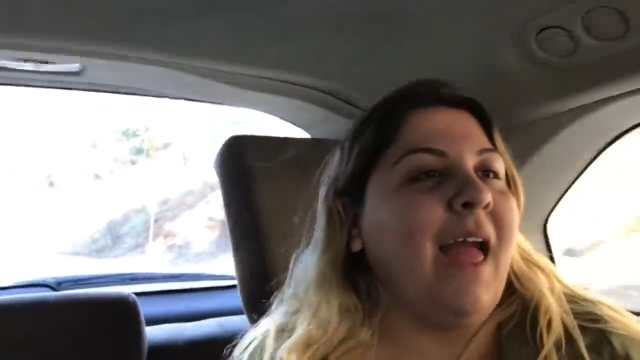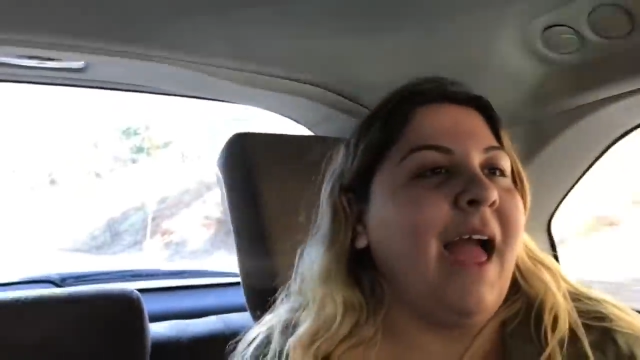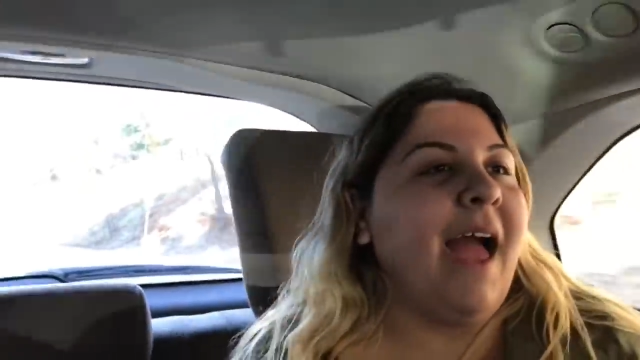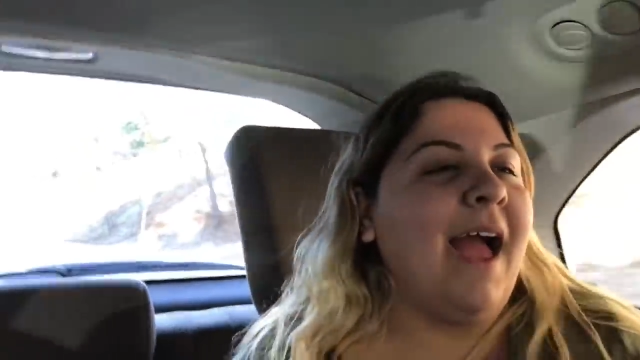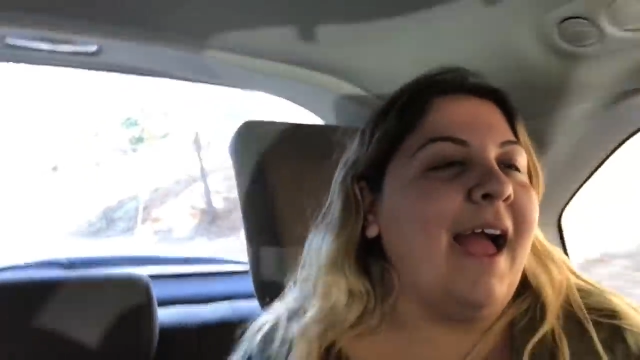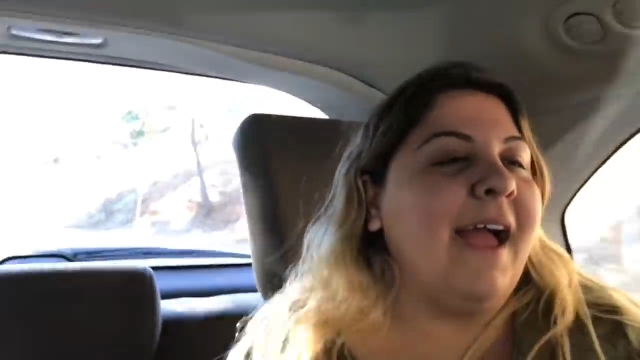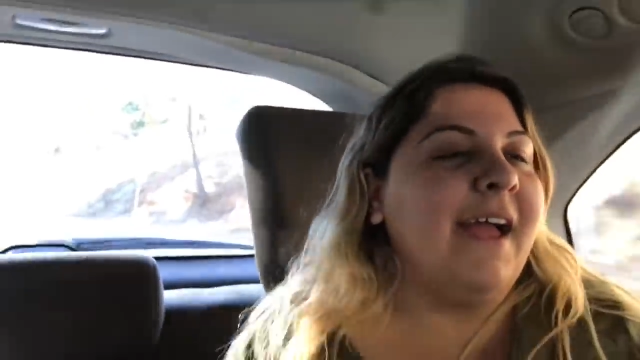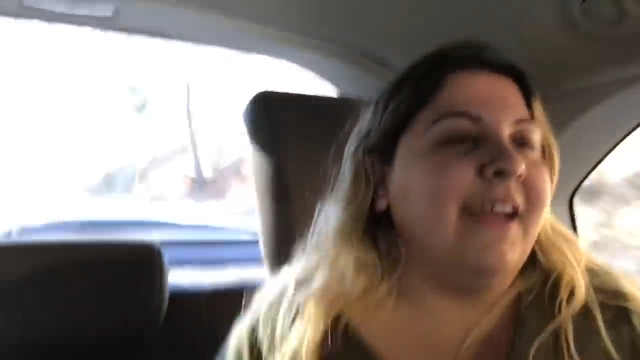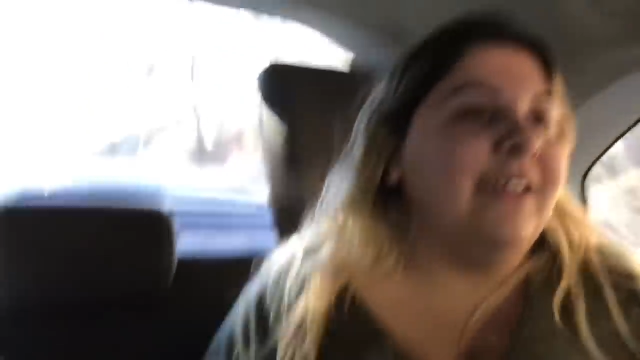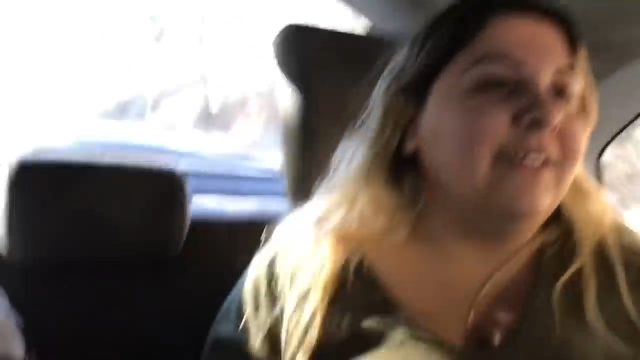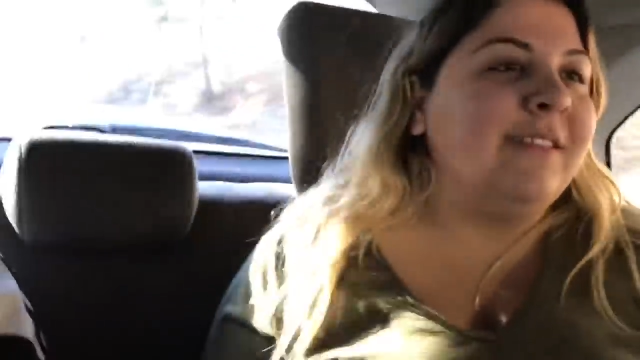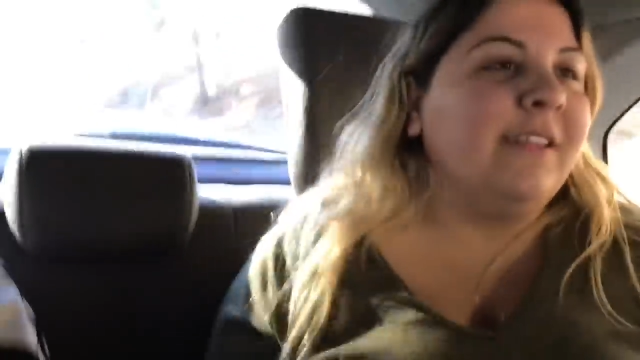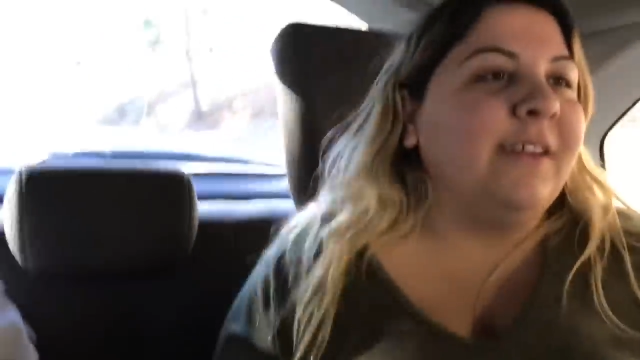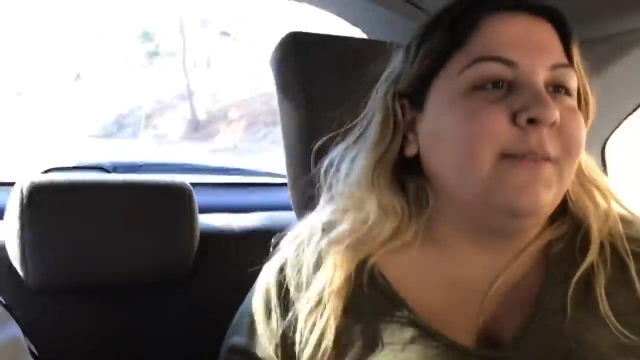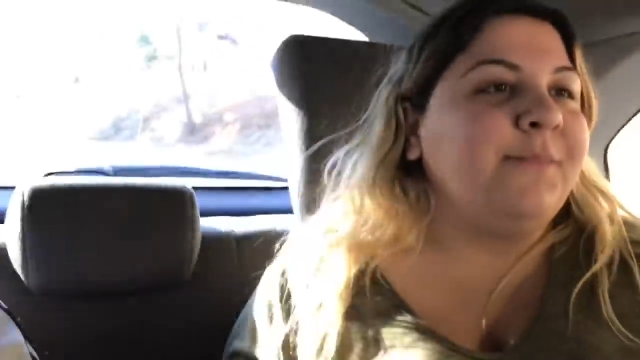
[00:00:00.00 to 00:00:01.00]

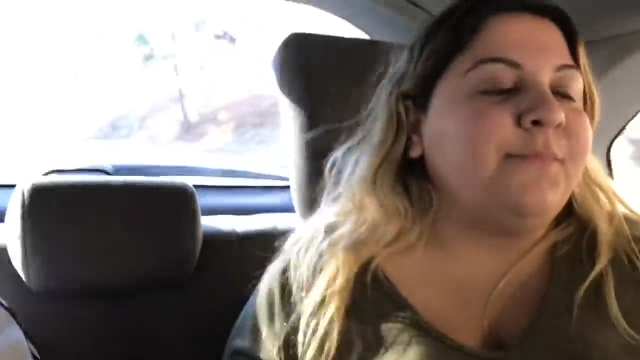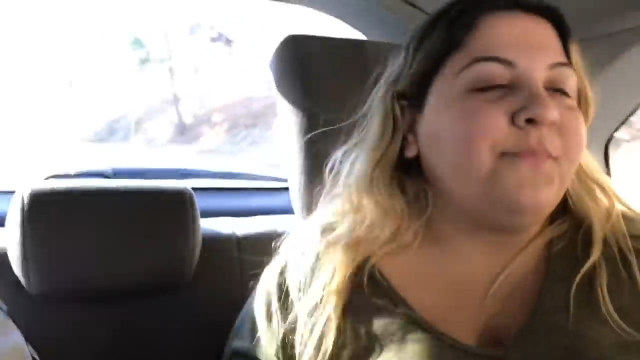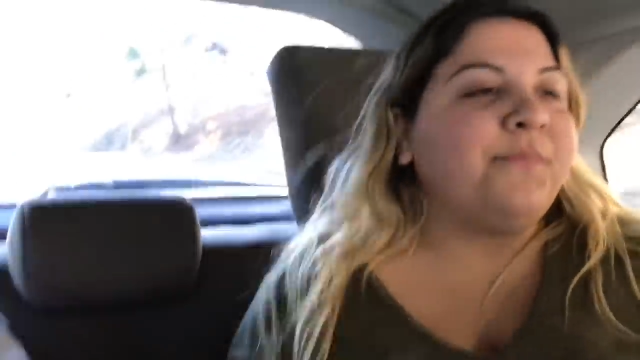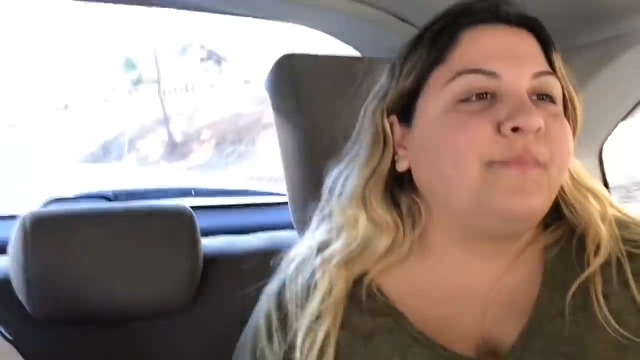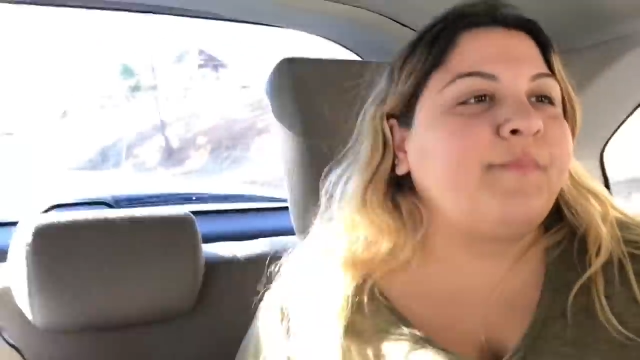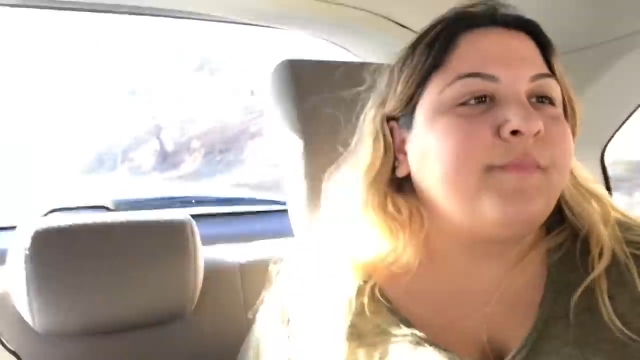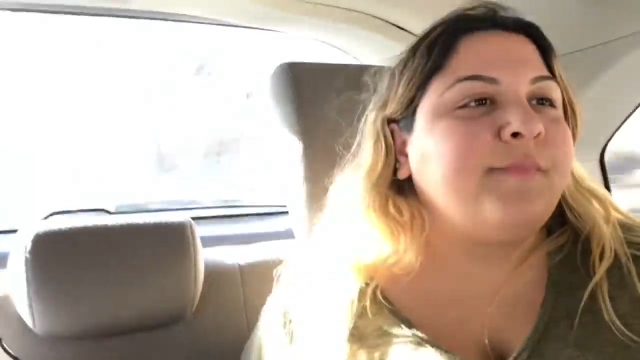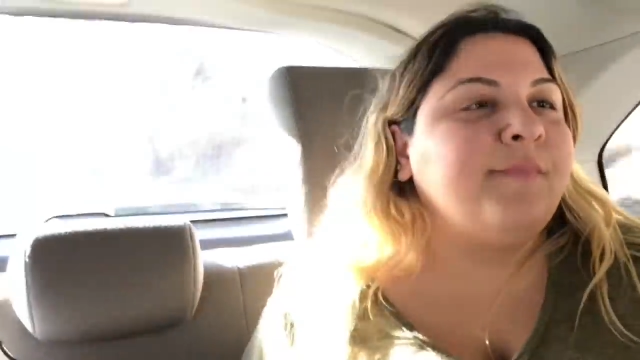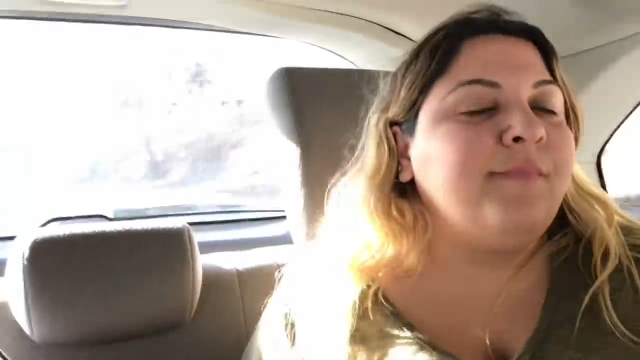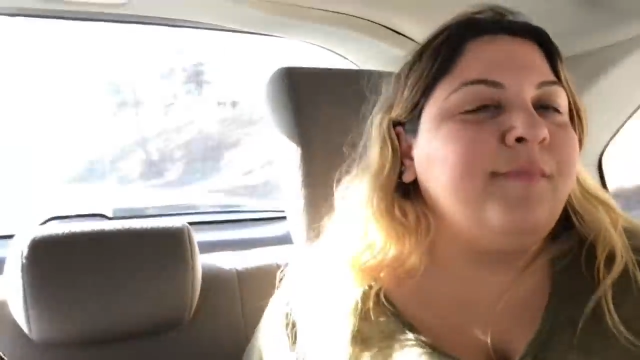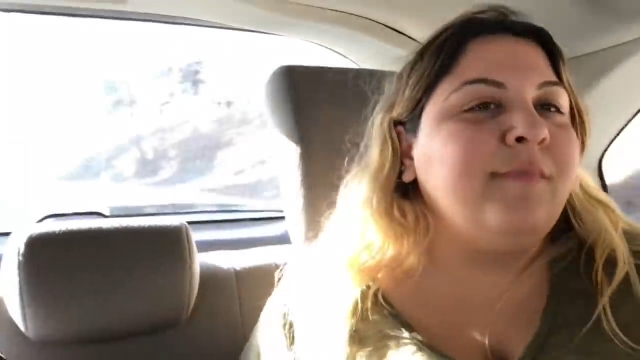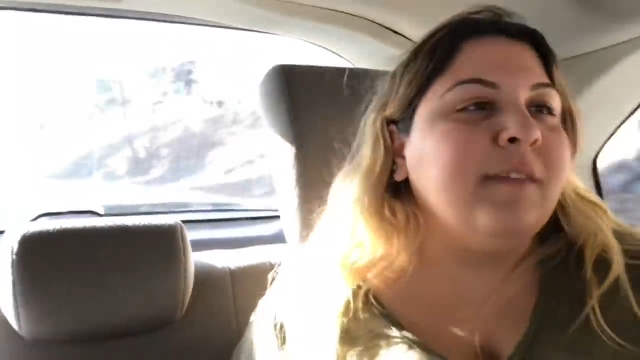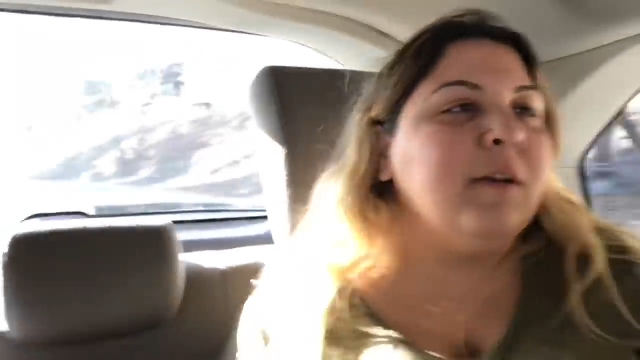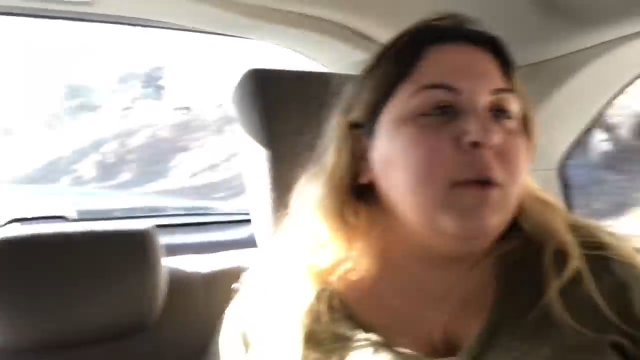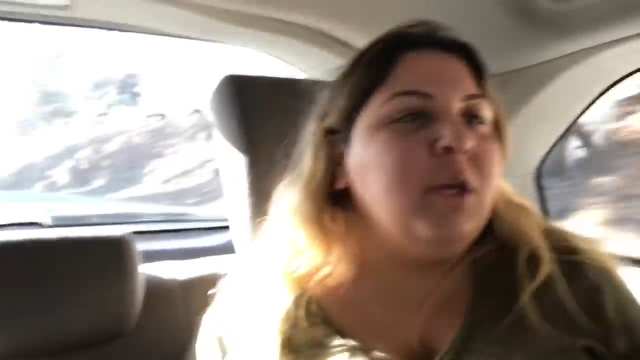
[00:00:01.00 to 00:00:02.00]
And,
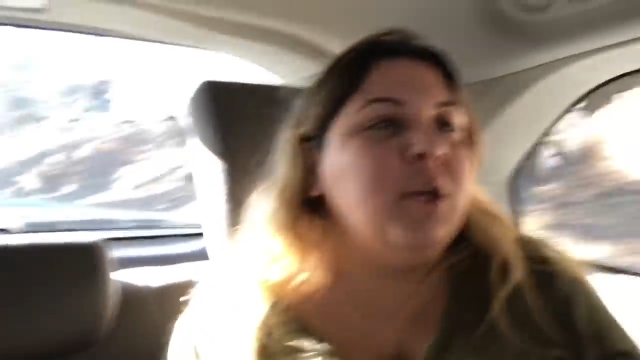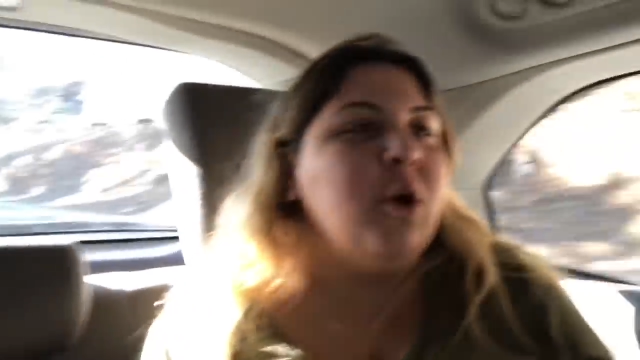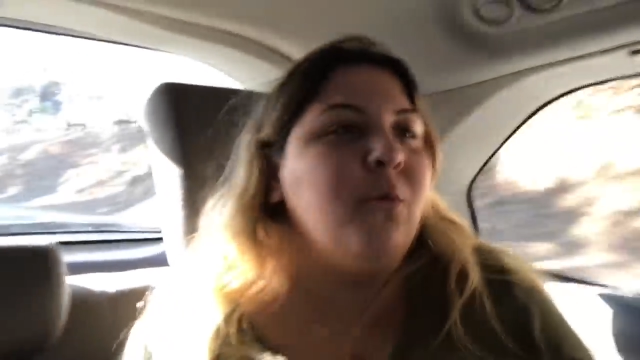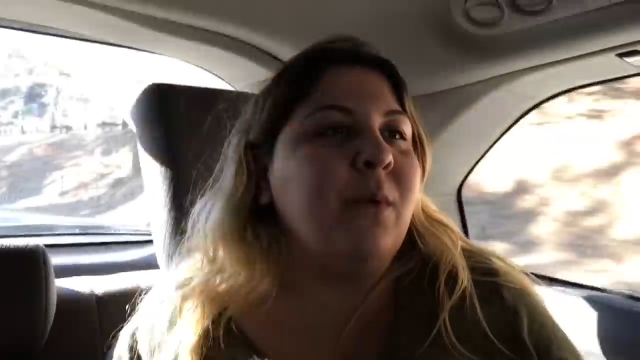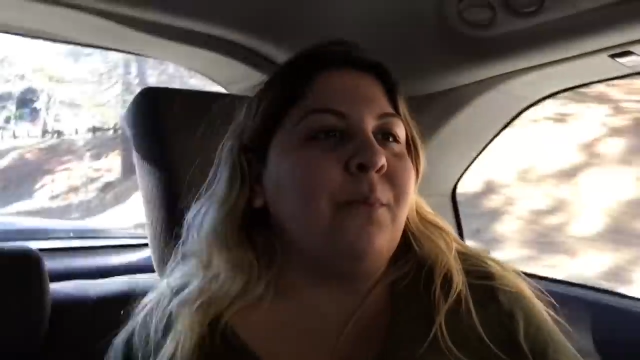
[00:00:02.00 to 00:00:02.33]
you know,